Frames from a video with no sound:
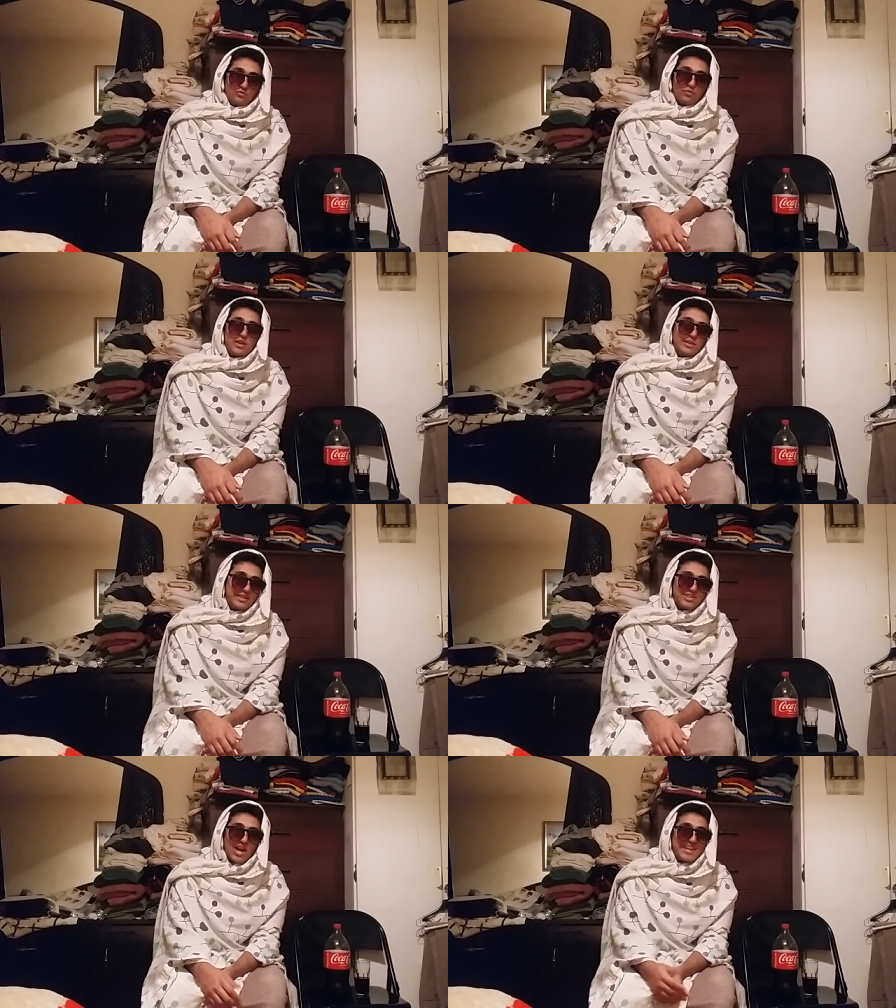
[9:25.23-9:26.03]

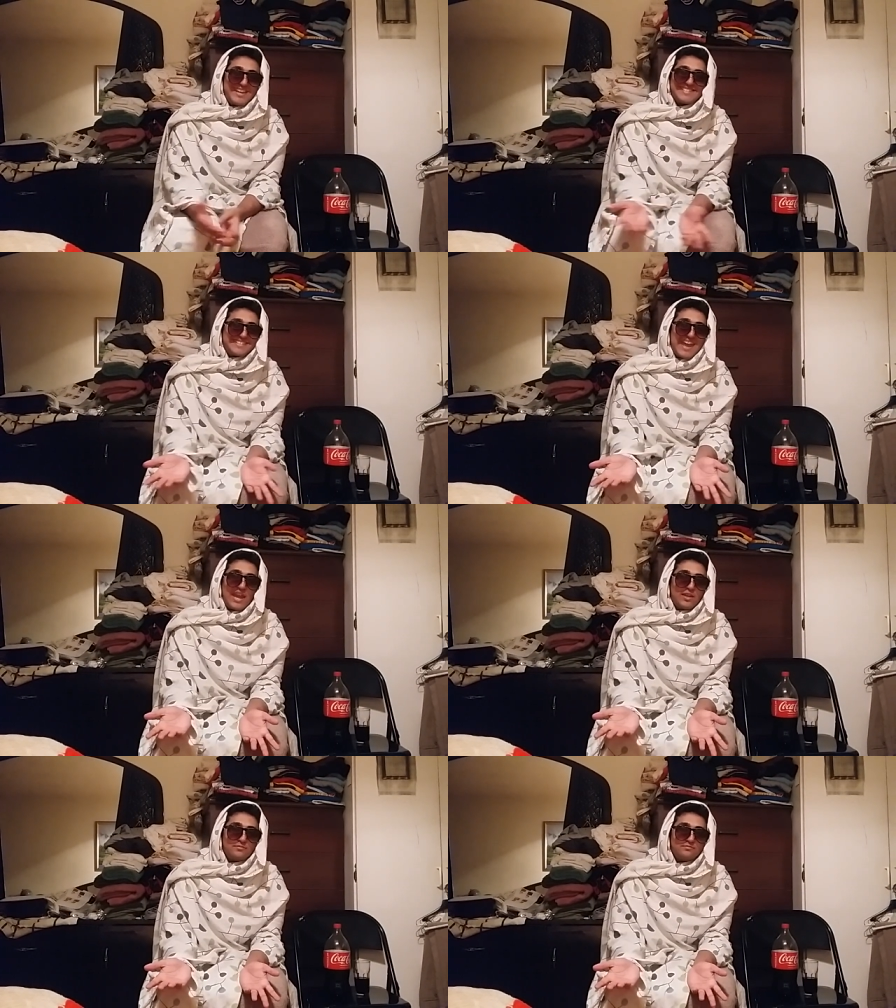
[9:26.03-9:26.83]
Really? Chucky is
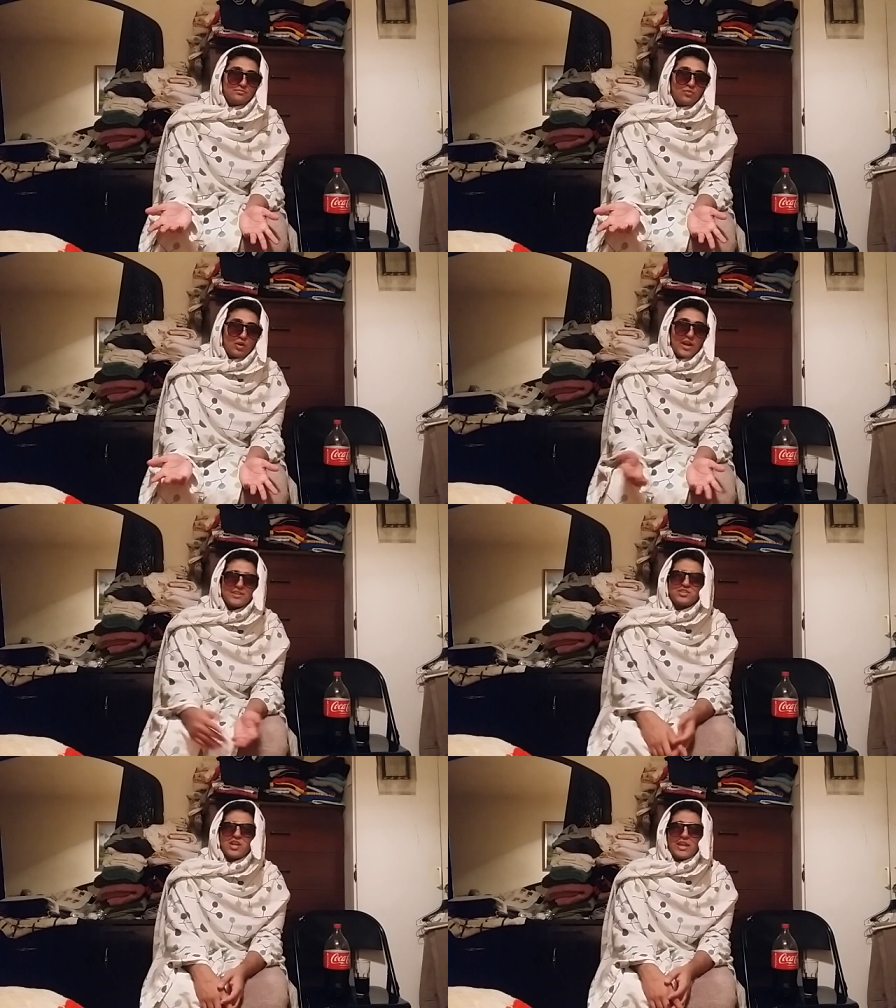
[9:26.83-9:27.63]
gay? Or
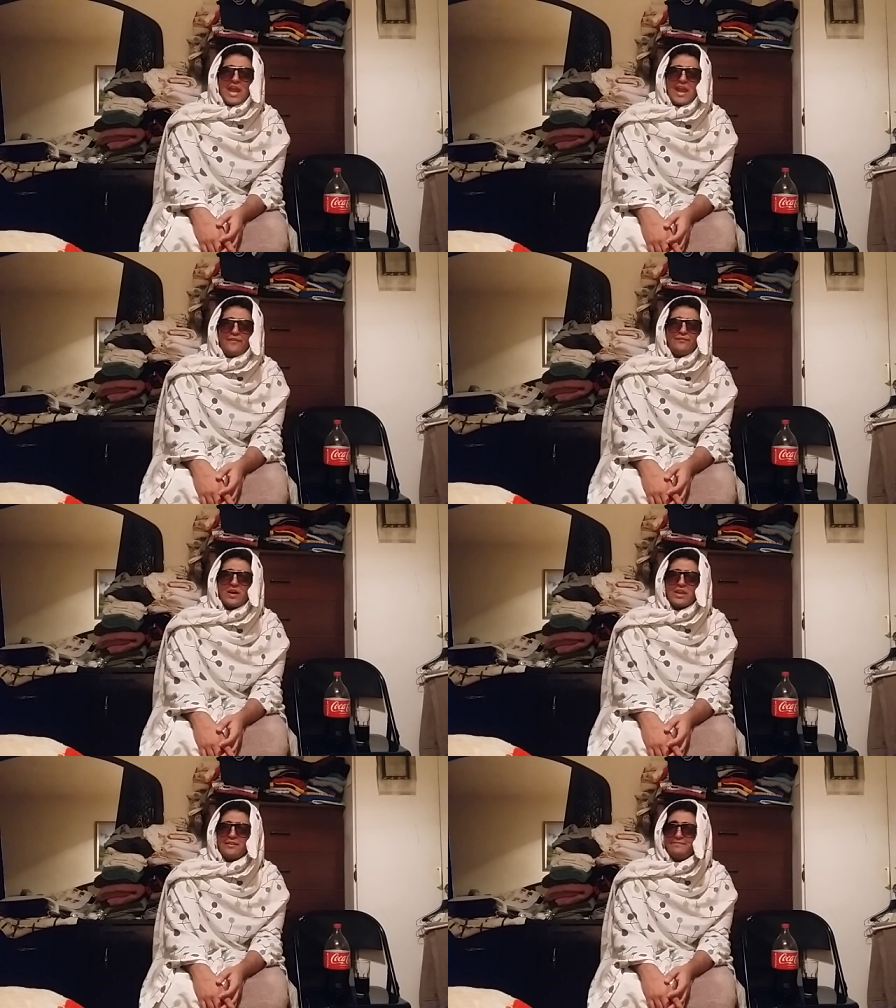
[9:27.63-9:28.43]
not gay,
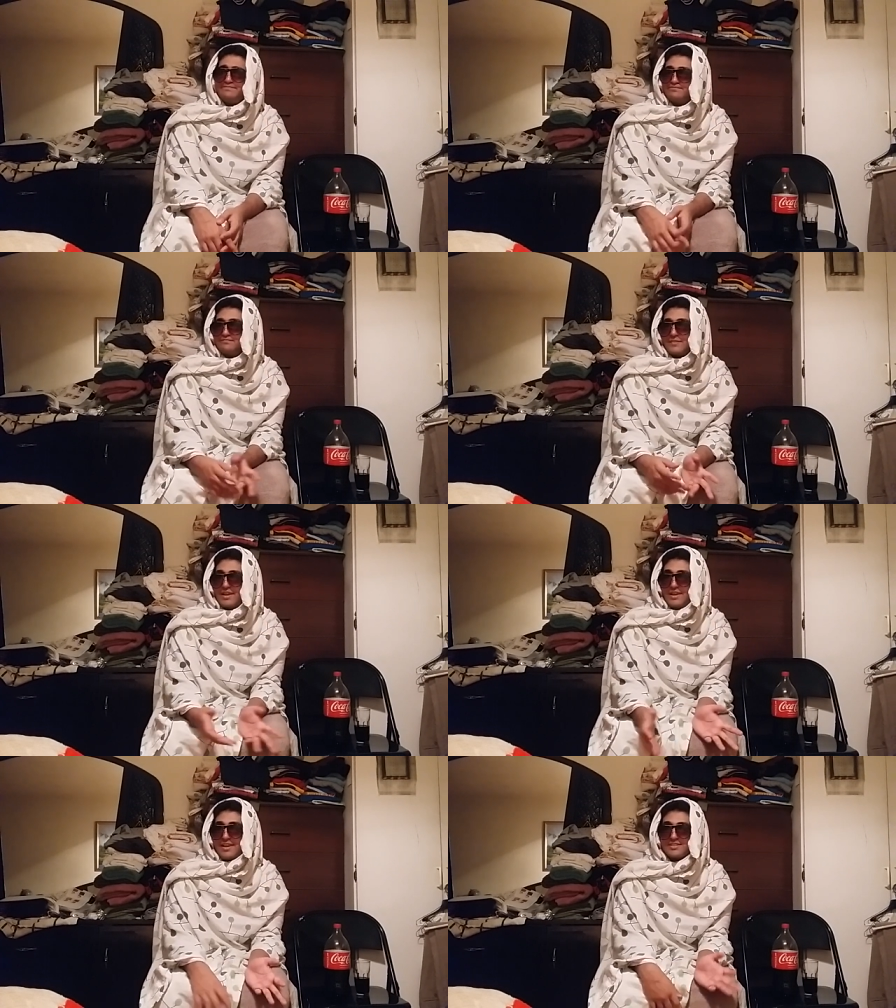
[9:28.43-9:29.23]
fucking...
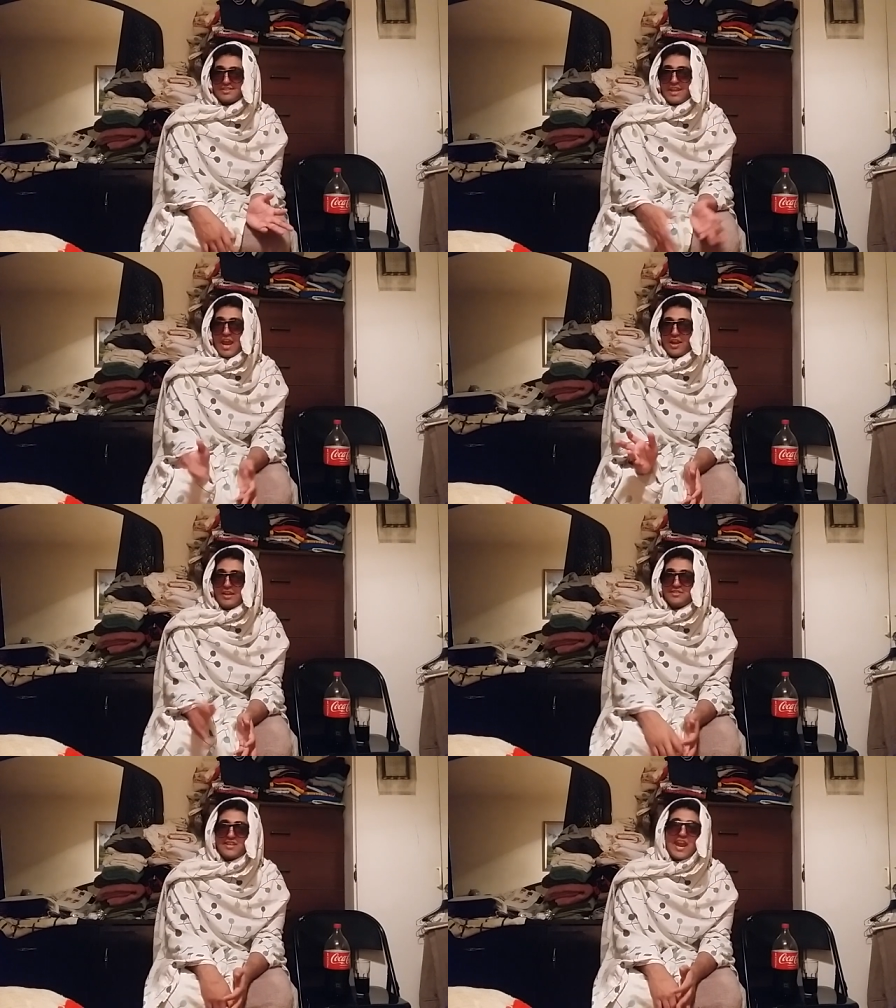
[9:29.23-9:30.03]
His
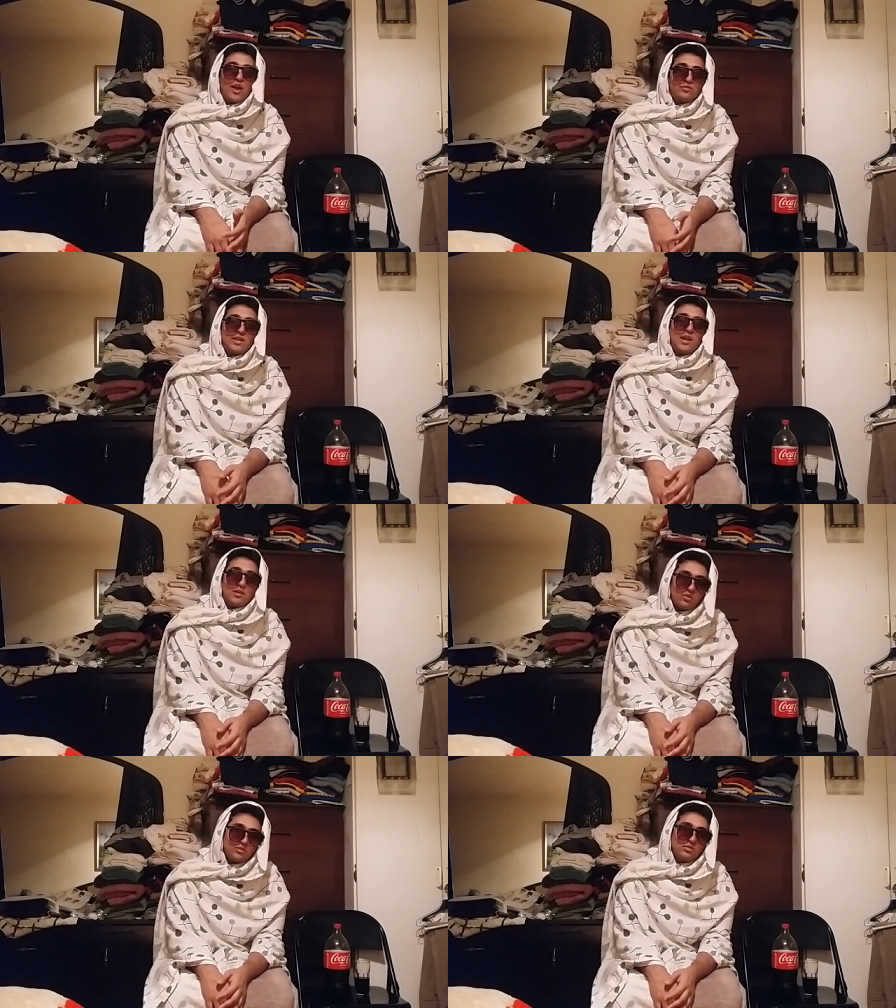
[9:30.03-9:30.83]

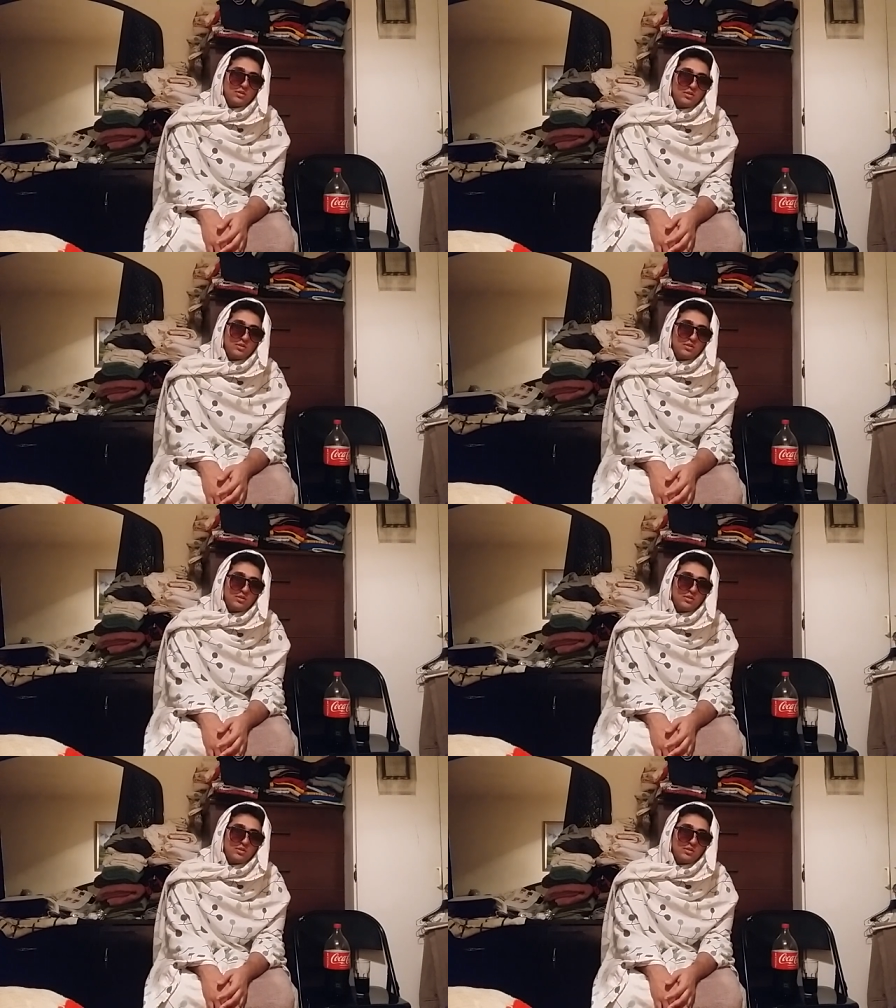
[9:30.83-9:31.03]
caretaker.